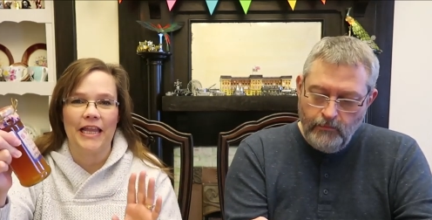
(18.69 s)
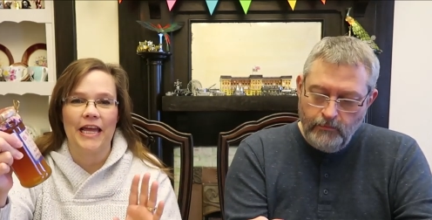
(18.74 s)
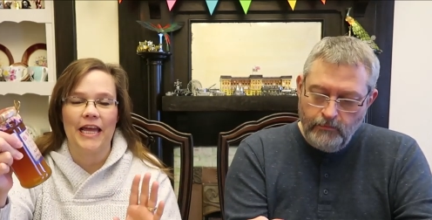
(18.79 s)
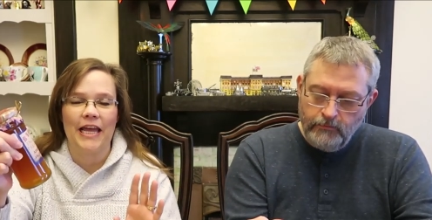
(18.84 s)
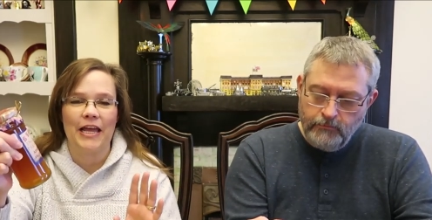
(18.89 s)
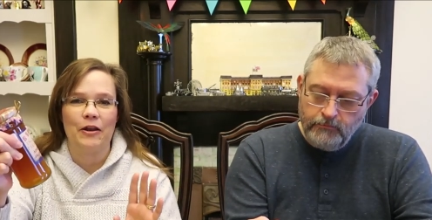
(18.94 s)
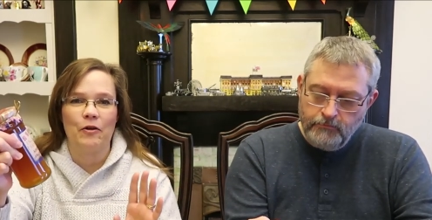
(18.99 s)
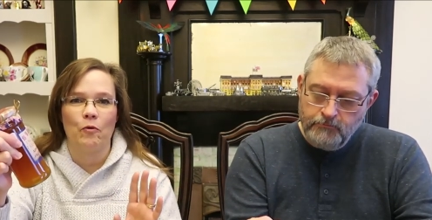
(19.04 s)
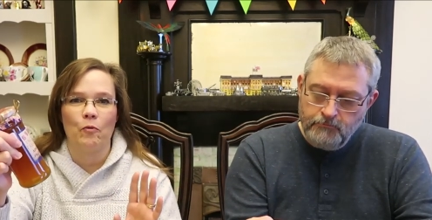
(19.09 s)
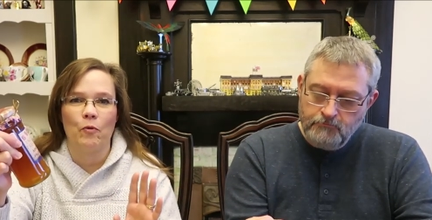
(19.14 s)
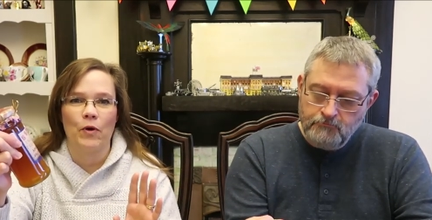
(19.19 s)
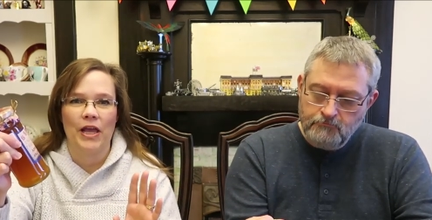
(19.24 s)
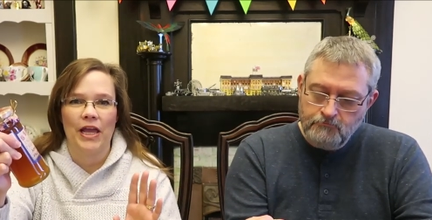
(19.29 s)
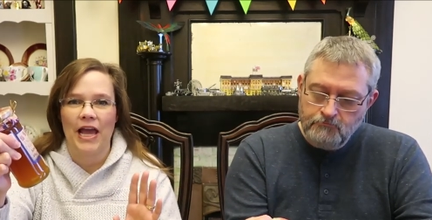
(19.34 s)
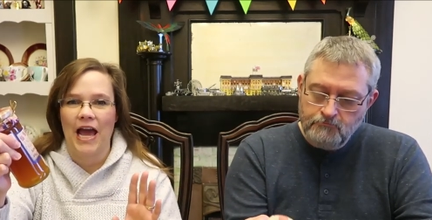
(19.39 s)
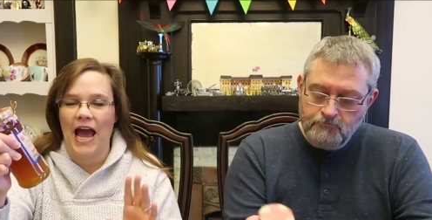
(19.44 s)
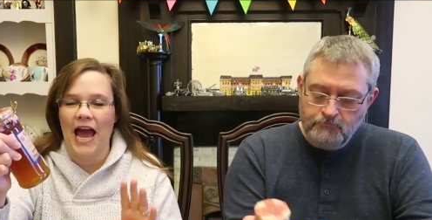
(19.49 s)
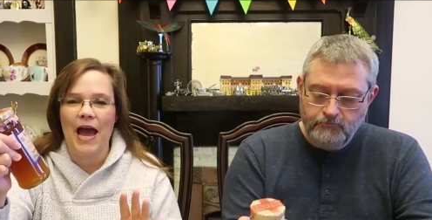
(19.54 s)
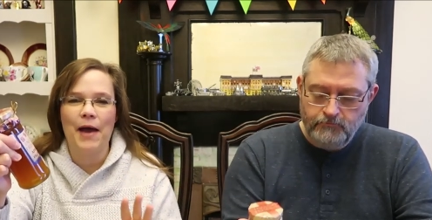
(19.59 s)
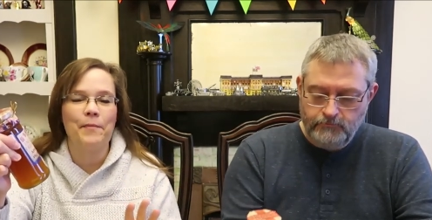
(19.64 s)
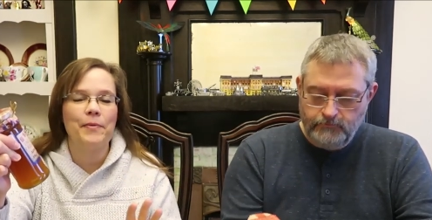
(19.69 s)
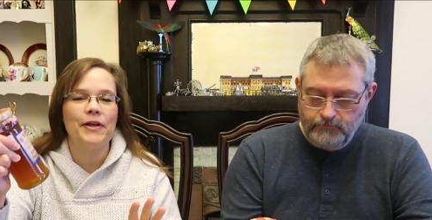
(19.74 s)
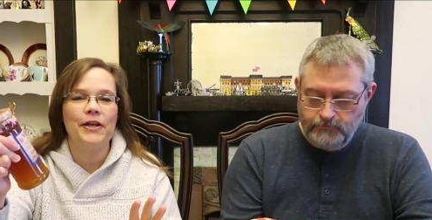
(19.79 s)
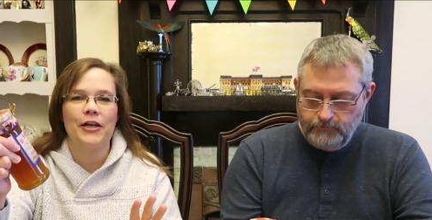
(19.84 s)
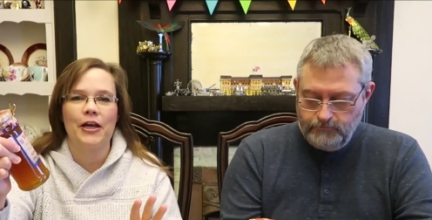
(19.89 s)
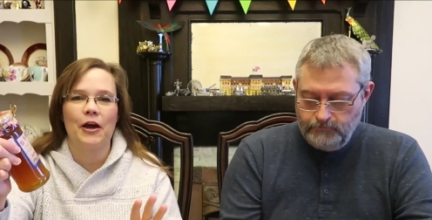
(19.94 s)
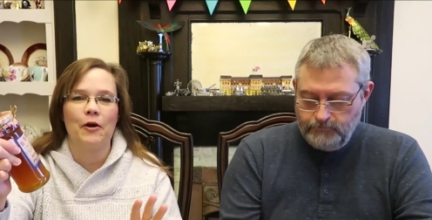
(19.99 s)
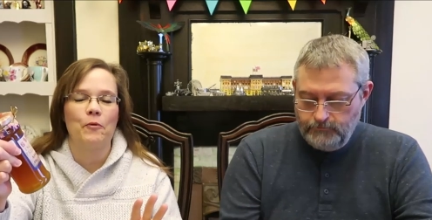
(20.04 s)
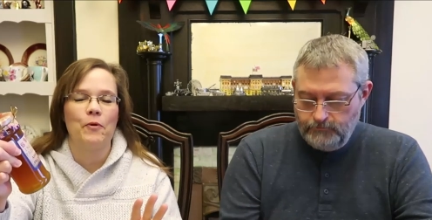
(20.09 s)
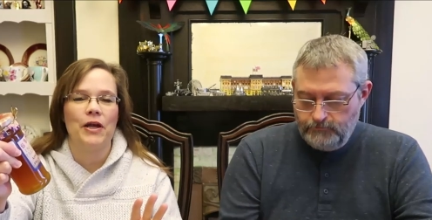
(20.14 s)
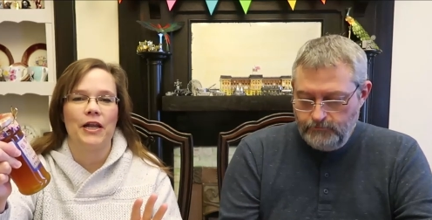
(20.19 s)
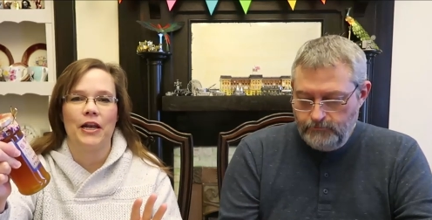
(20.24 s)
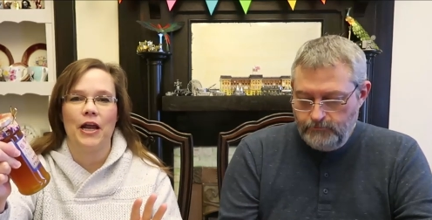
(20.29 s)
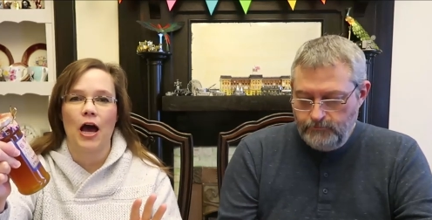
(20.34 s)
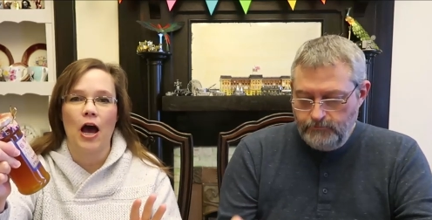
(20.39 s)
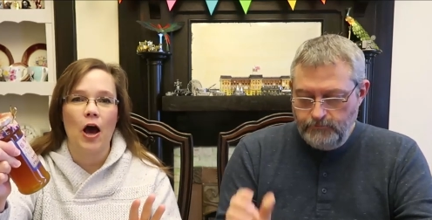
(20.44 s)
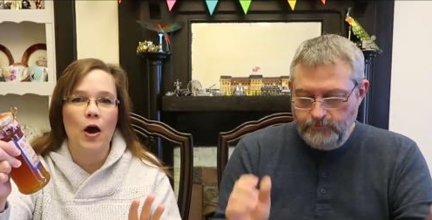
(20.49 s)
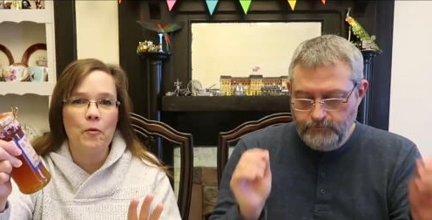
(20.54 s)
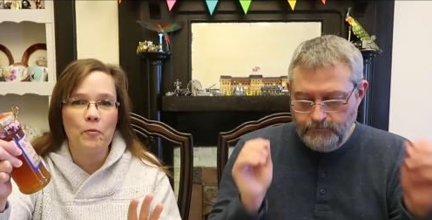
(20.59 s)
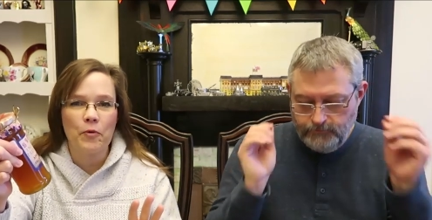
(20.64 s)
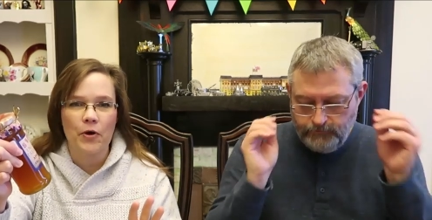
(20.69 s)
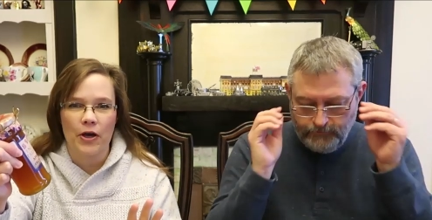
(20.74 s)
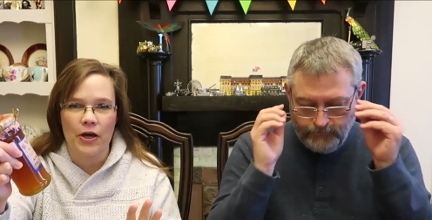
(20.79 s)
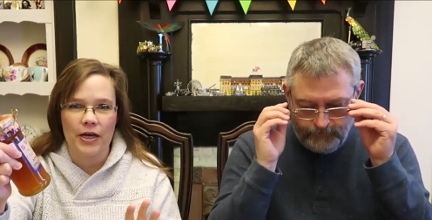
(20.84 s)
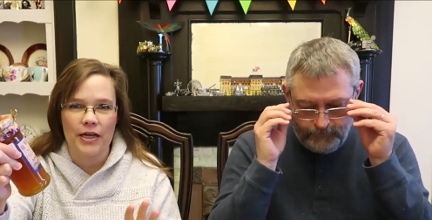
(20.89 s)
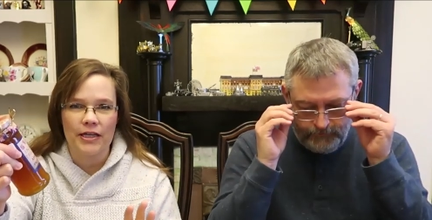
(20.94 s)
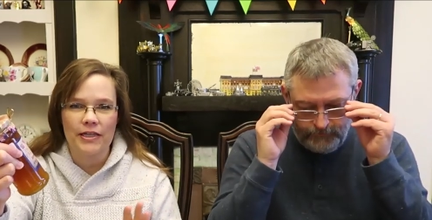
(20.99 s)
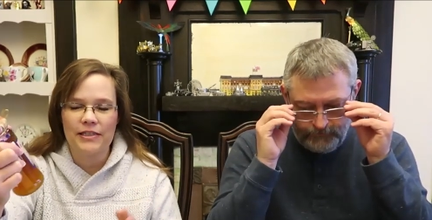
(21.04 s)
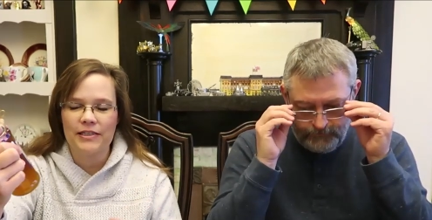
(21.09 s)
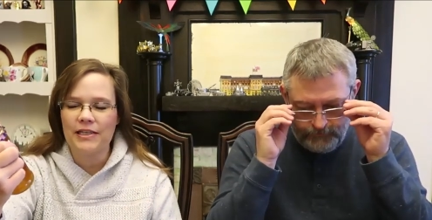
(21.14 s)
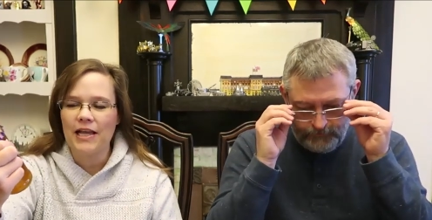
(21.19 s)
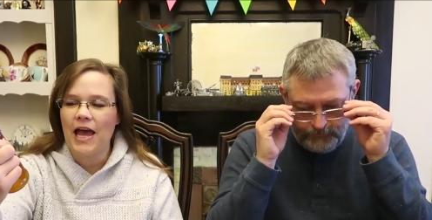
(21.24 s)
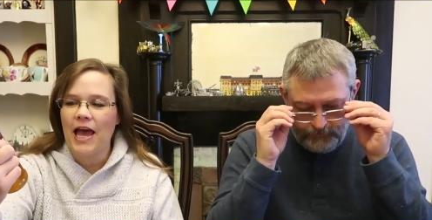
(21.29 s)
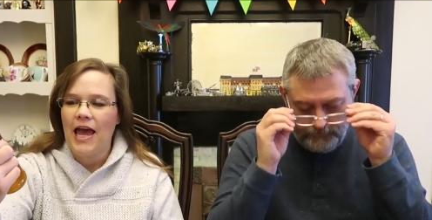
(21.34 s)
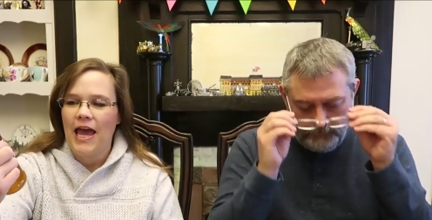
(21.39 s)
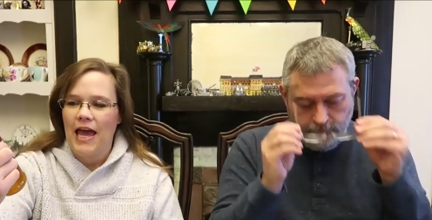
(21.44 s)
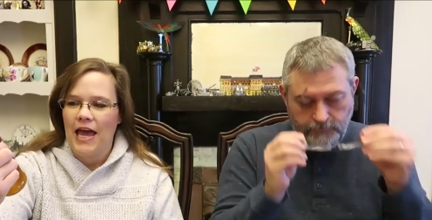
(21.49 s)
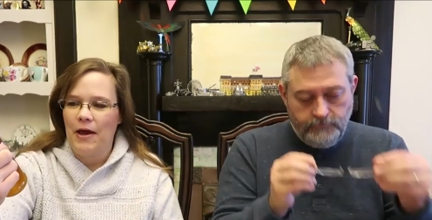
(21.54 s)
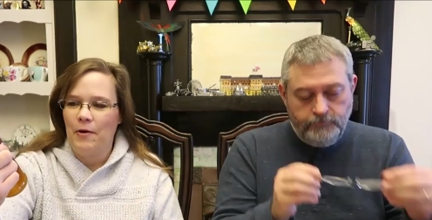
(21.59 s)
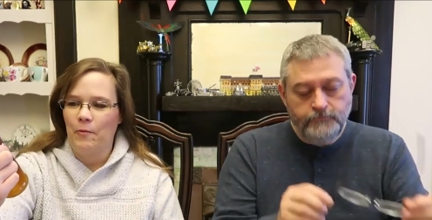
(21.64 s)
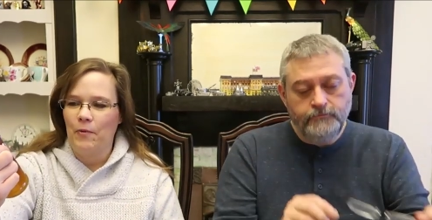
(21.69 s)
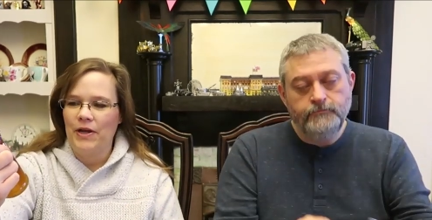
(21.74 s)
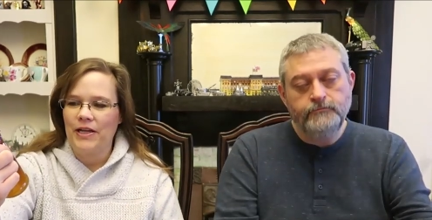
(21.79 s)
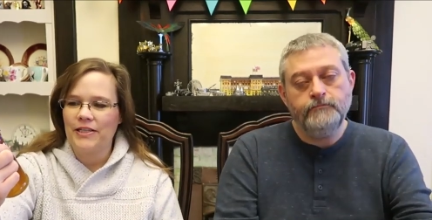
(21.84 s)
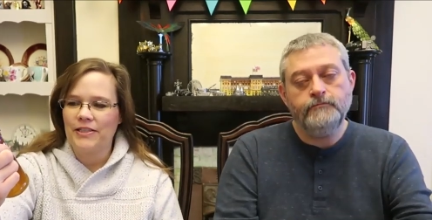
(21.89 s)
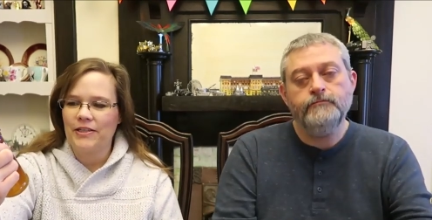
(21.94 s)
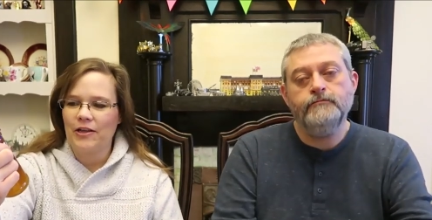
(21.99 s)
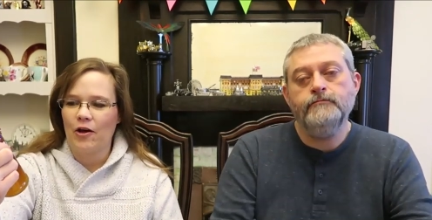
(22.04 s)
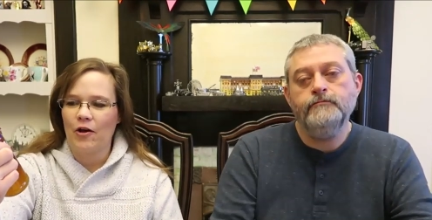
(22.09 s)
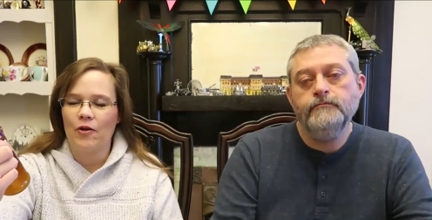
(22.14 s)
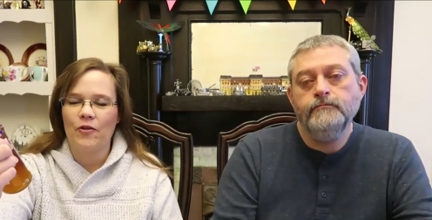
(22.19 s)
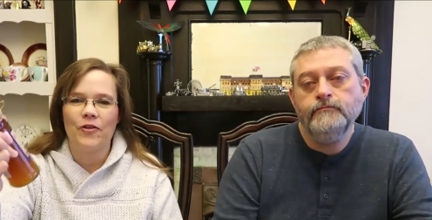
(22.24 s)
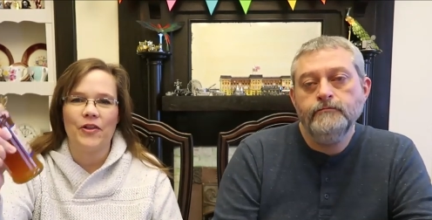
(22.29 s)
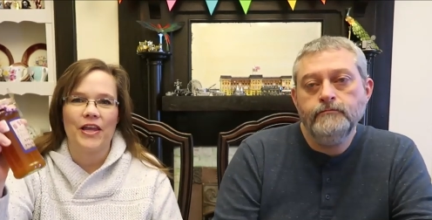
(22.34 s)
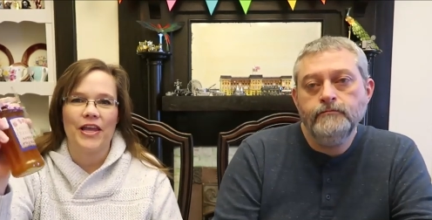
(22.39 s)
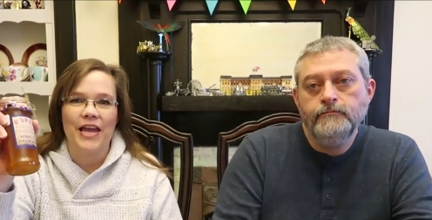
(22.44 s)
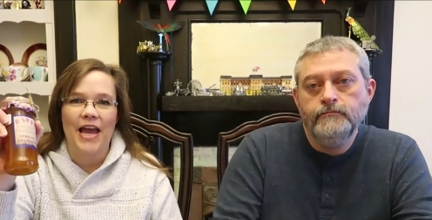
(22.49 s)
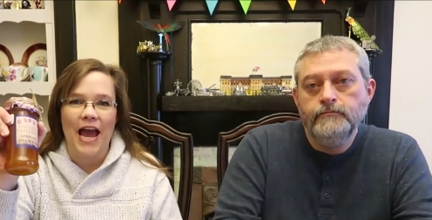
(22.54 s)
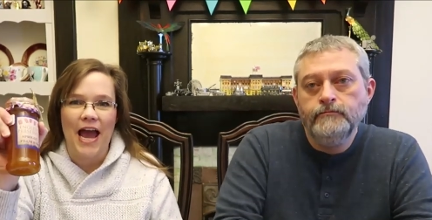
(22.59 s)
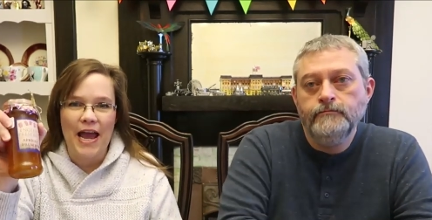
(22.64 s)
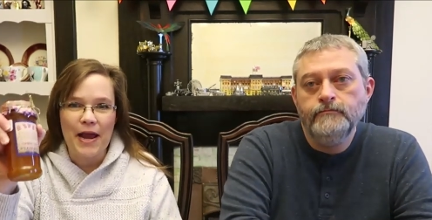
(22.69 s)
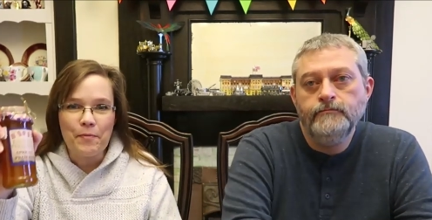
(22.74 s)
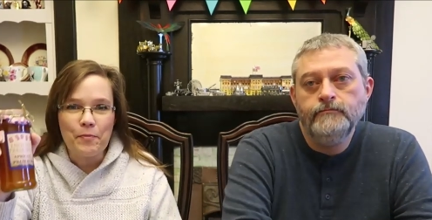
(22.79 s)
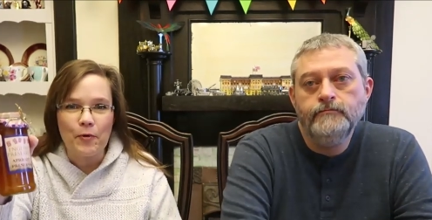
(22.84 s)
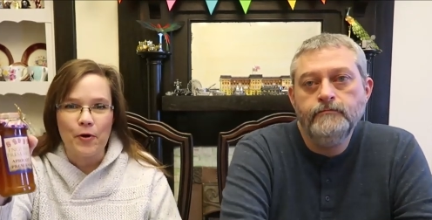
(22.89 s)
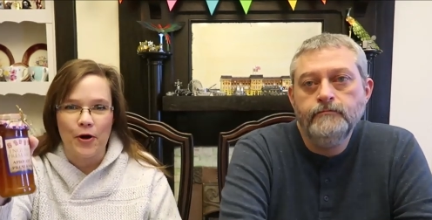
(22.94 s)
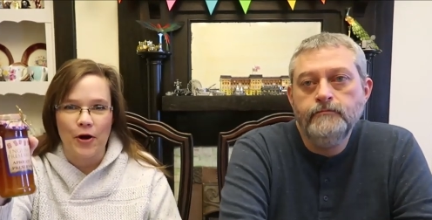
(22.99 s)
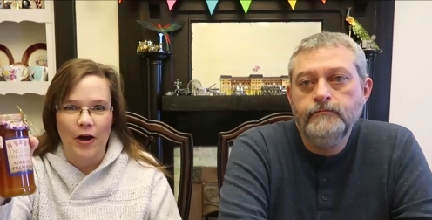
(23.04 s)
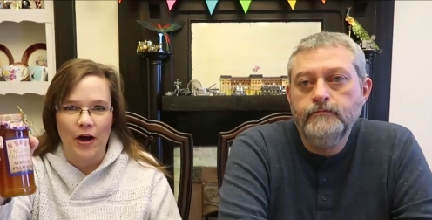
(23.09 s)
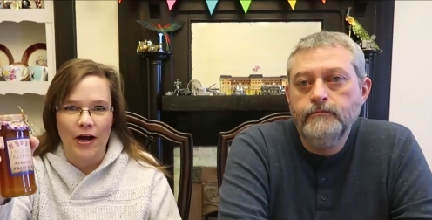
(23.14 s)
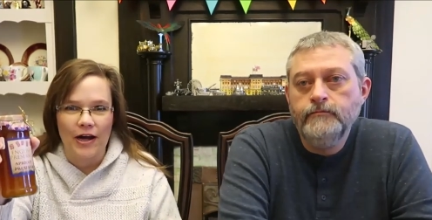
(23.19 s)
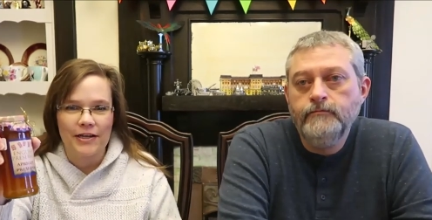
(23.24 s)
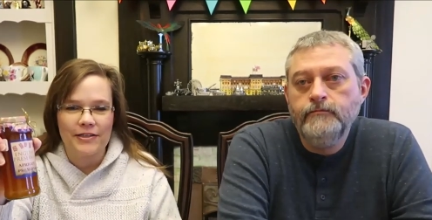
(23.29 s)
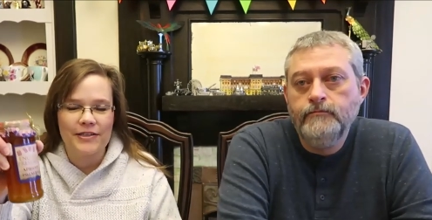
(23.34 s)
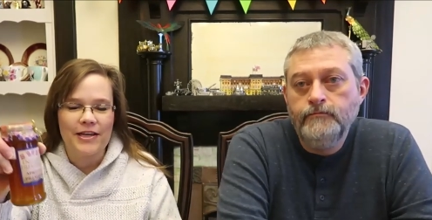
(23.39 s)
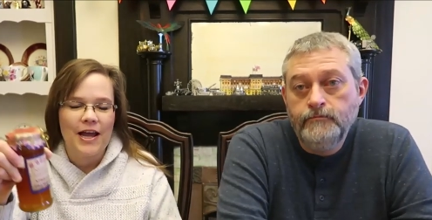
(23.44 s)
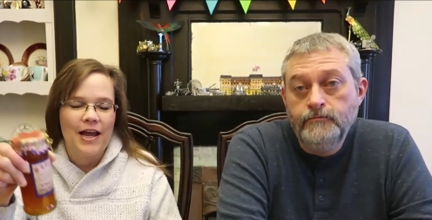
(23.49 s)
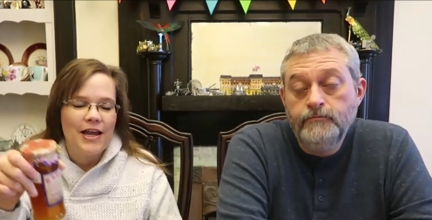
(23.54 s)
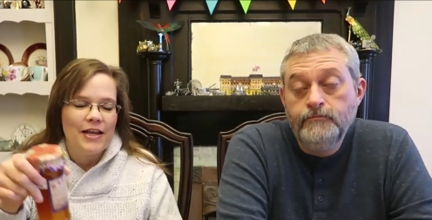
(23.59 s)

Speaker 1: then we happened to go in Home Goods and we saw the apricot.